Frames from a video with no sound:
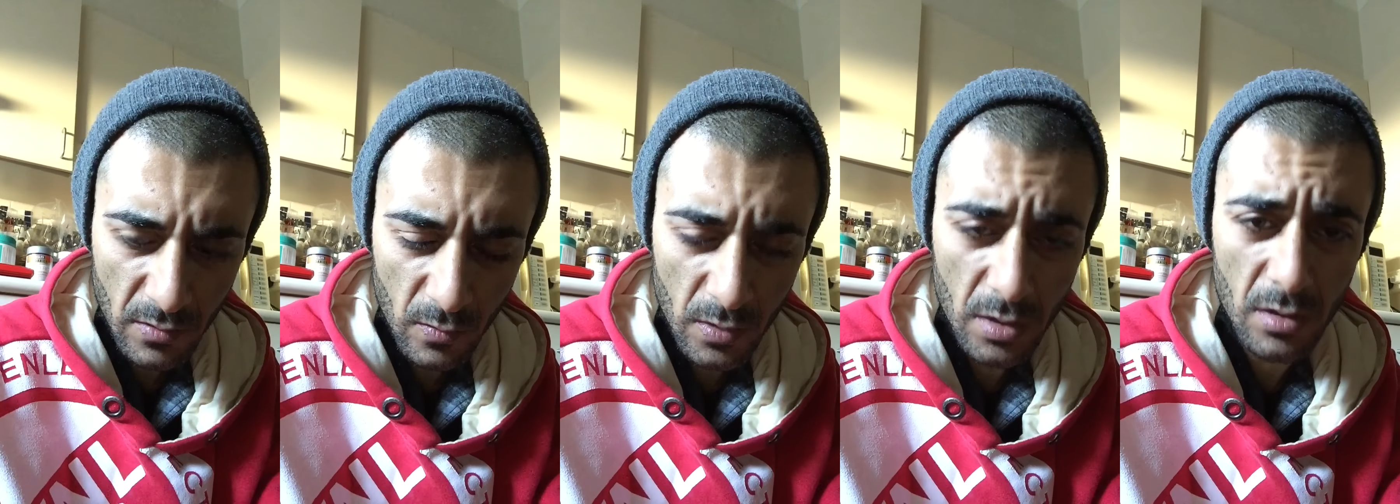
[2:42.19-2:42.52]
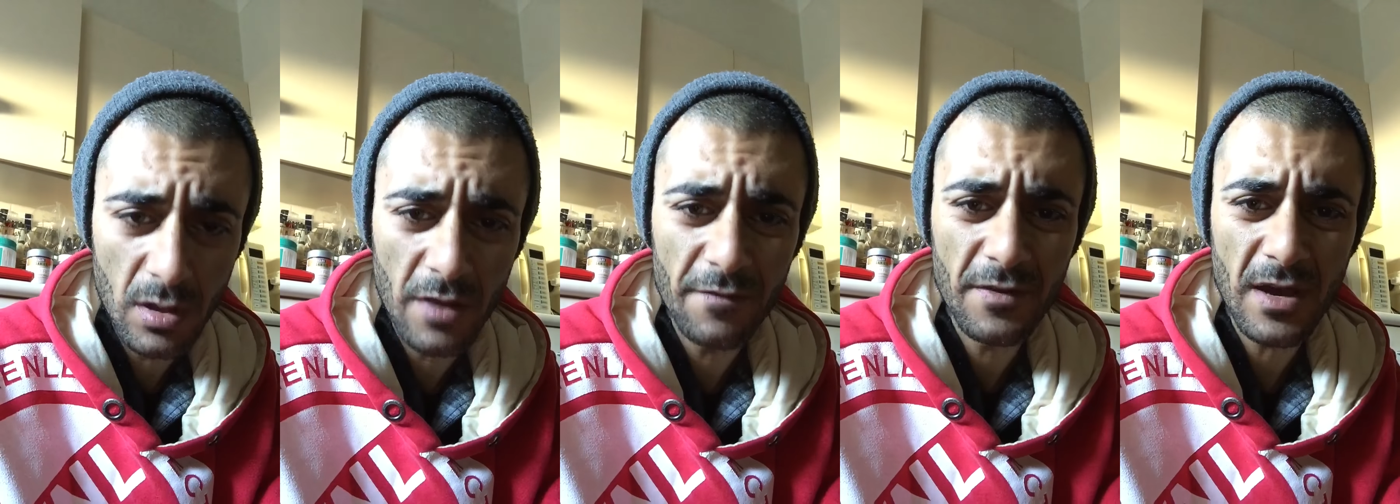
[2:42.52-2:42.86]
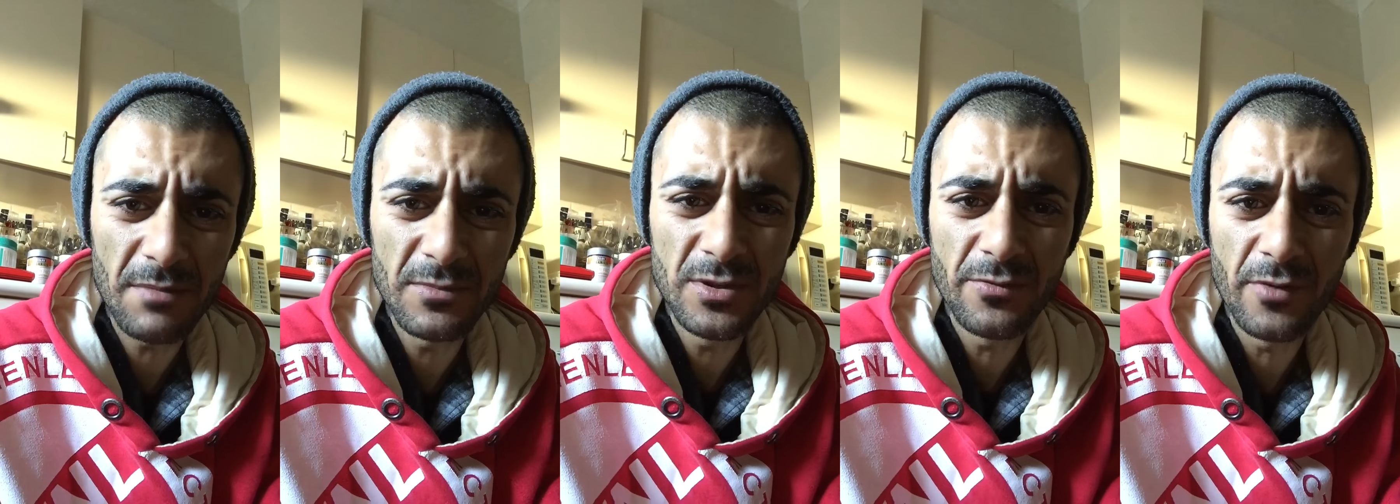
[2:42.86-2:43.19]
Well, I've
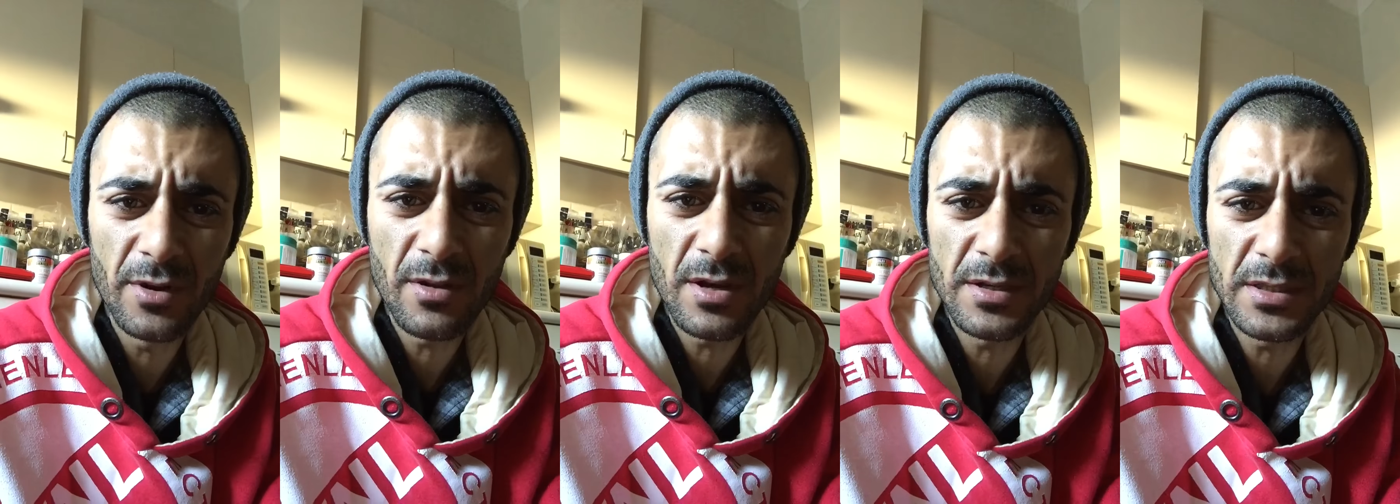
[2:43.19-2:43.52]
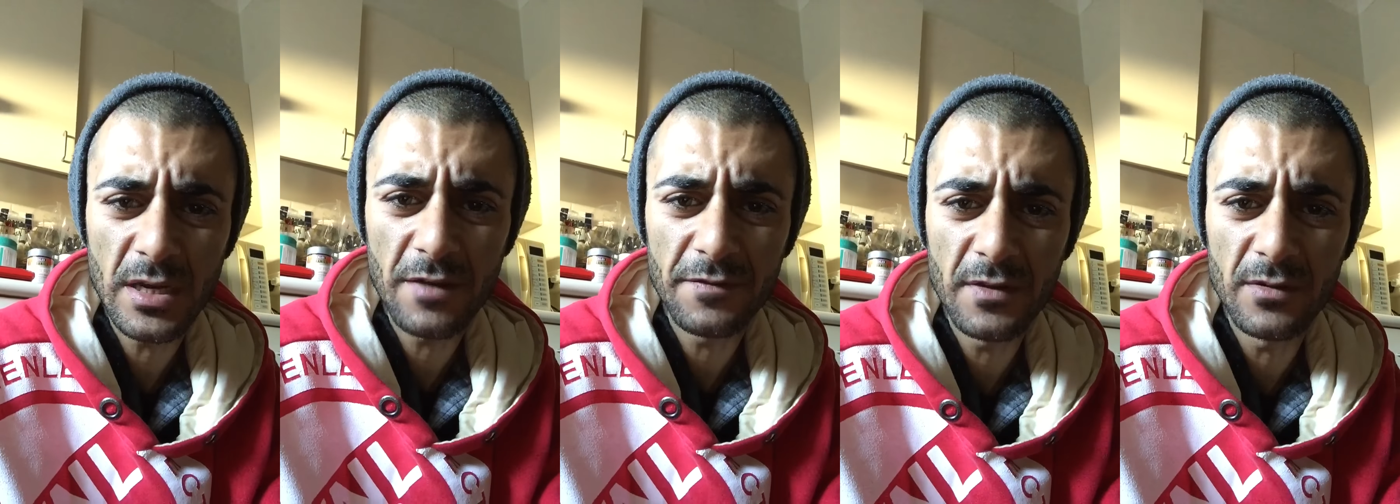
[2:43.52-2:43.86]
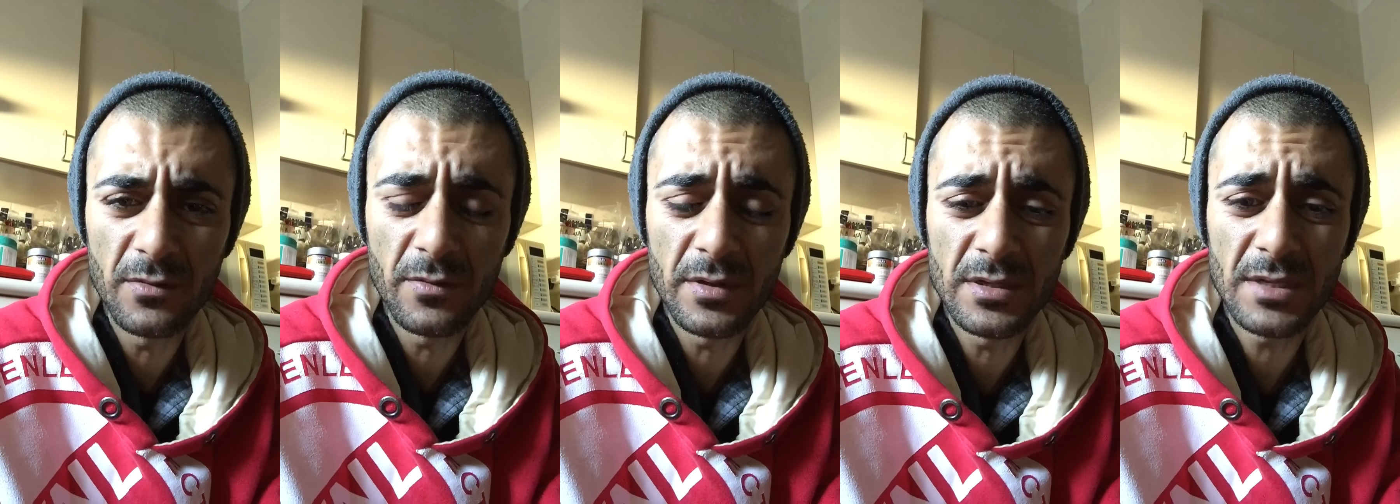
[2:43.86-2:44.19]
come to realize after
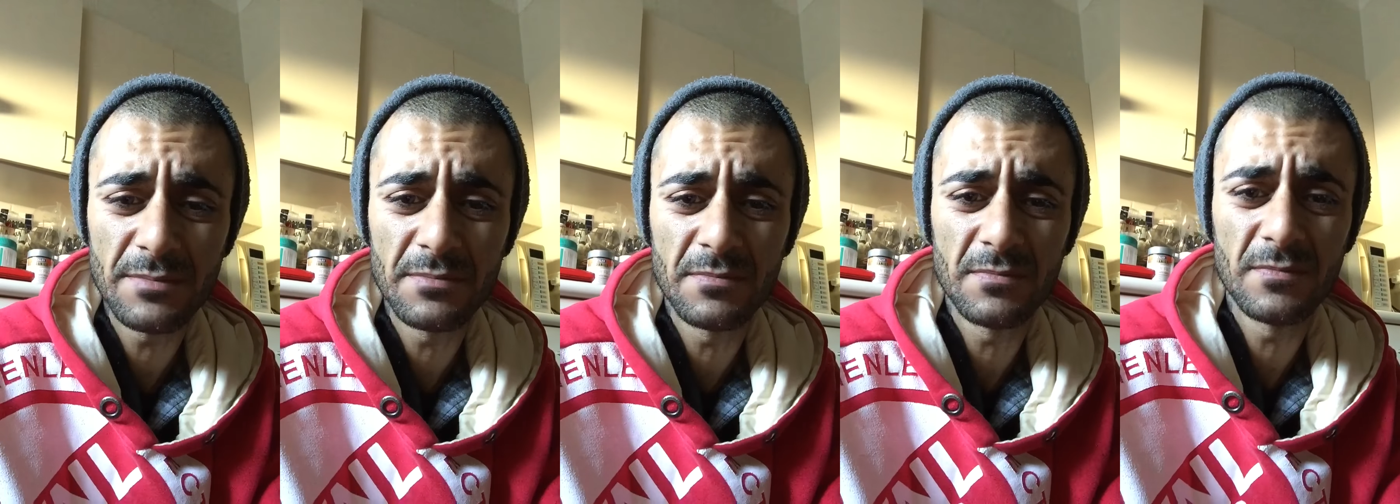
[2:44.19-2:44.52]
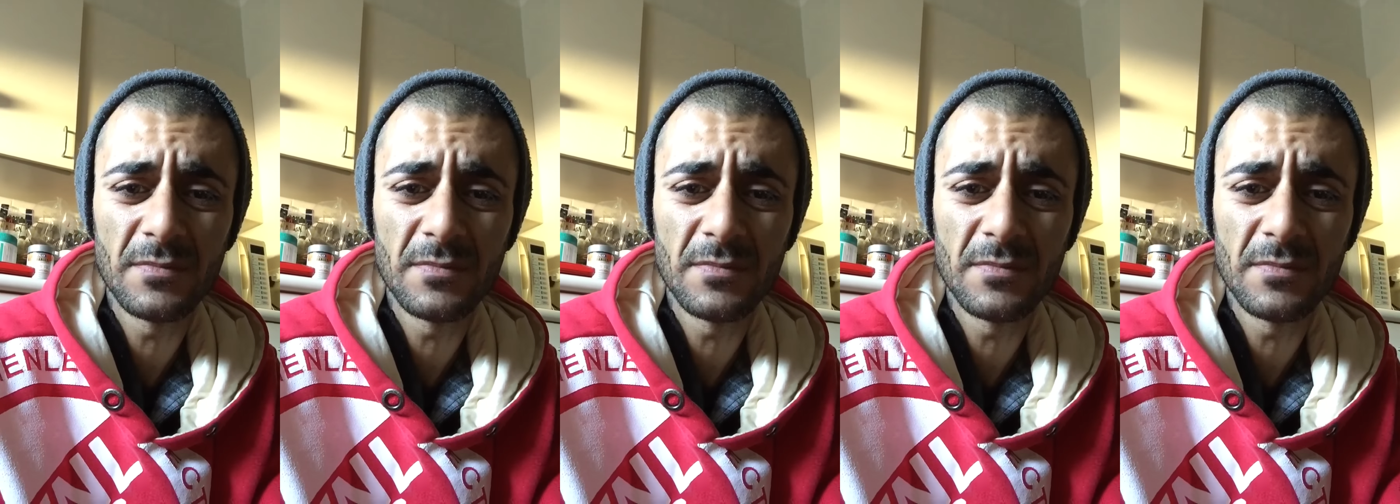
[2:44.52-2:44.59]
doing some